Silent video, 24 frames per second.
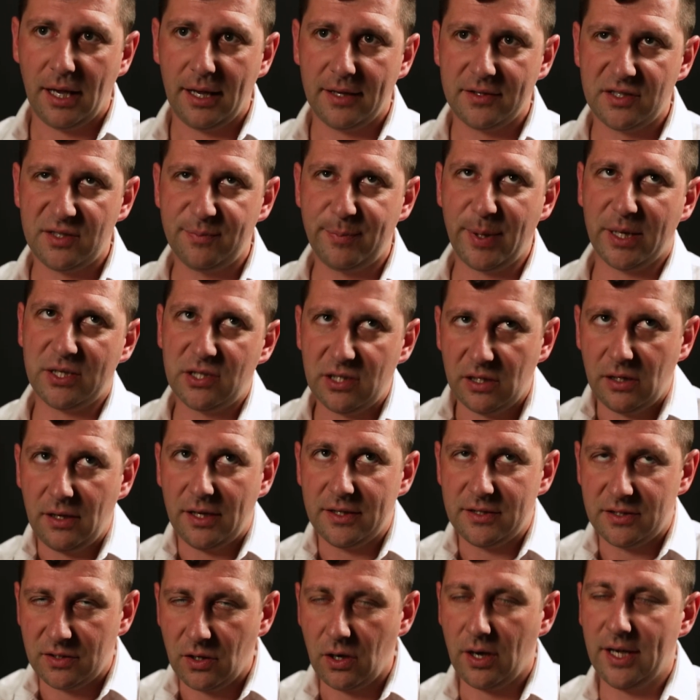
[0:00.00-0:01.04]

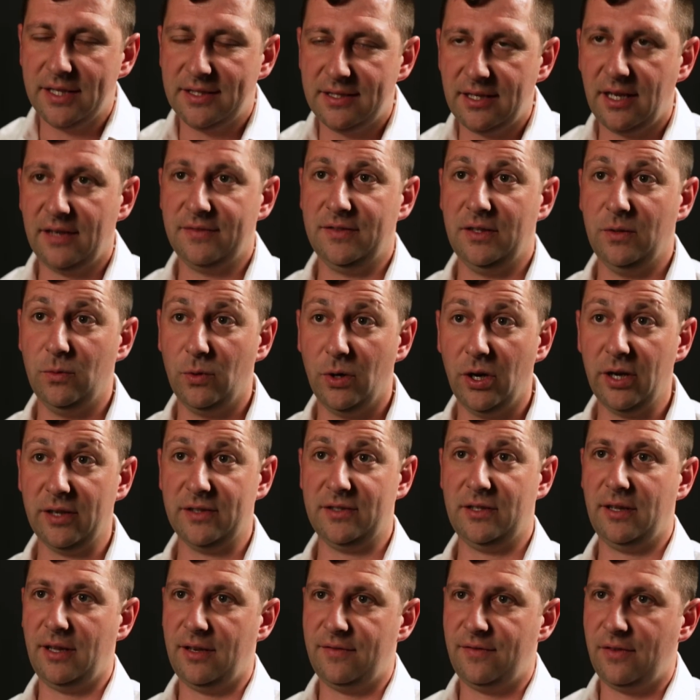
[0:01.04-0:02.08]
specialised height safety work,
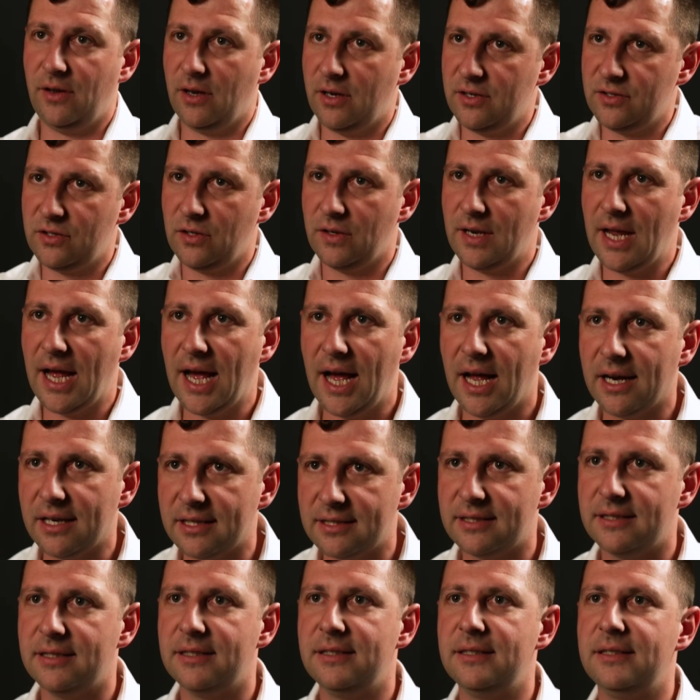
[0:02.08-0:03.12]
so they'd focus on
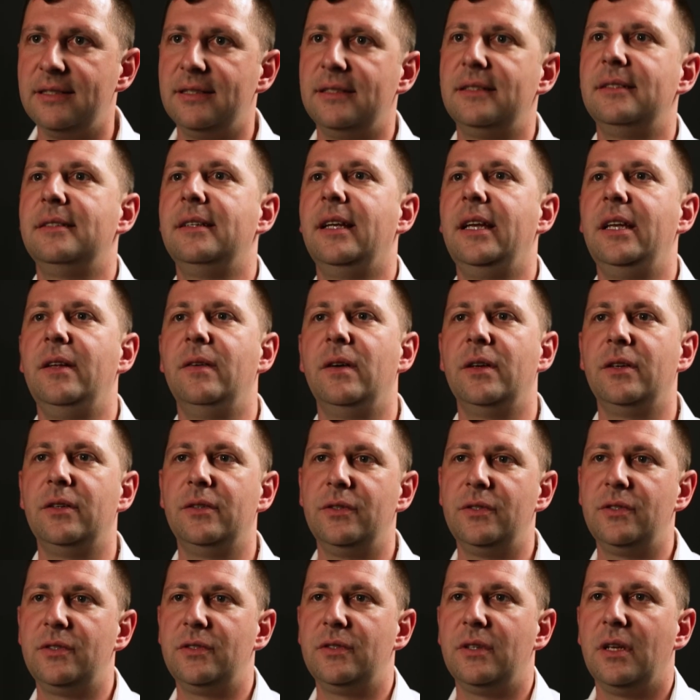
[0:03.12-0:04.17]
harnesses and anyone
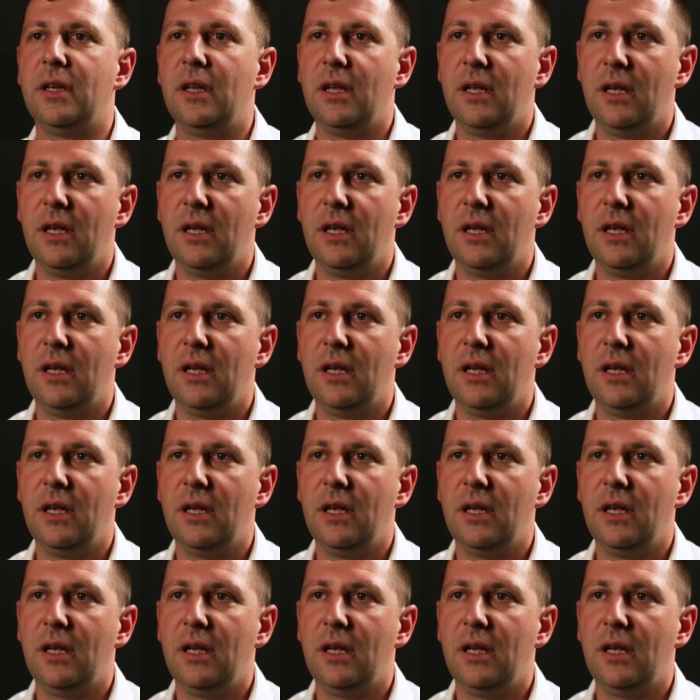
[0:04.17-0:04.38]
who's